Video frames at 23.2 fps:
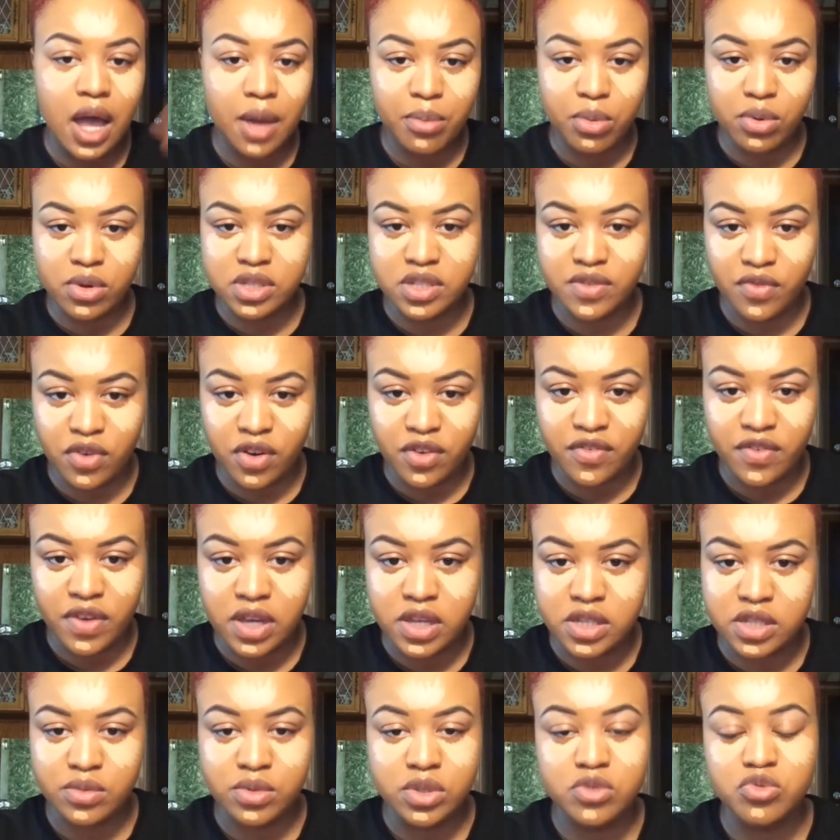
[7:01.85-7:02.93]
points of our
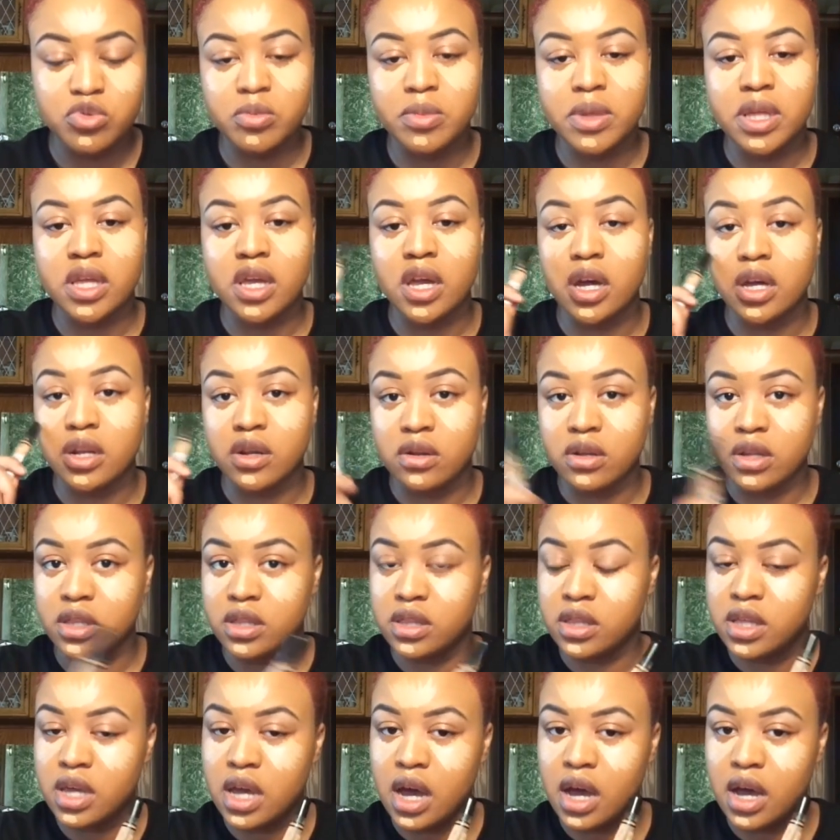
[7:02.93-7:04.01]
face, which will be underneath
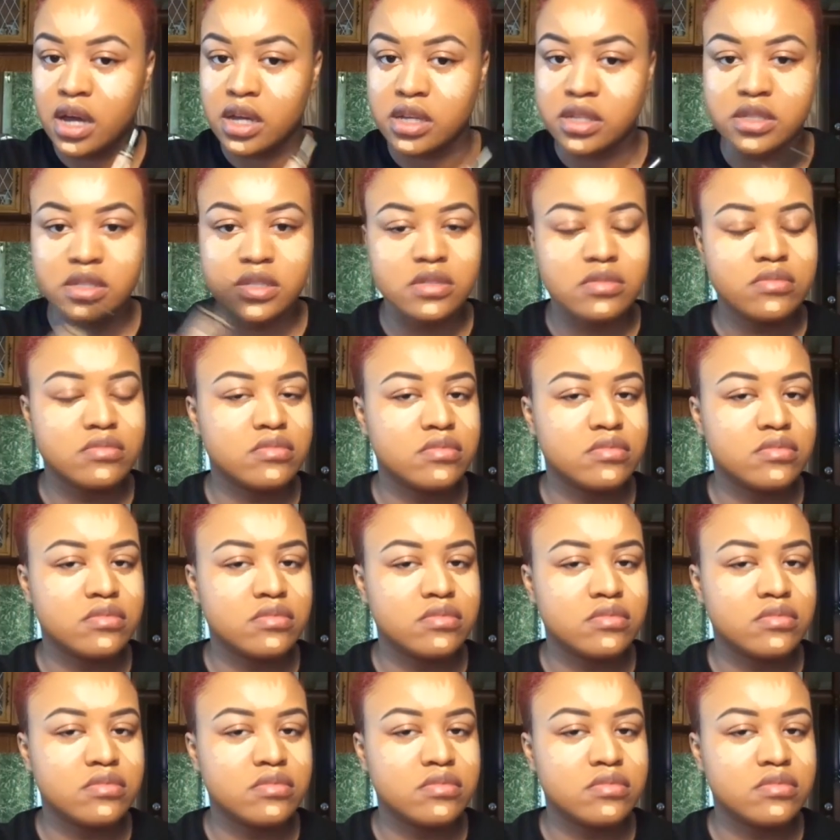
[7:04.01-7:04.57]
the eyes.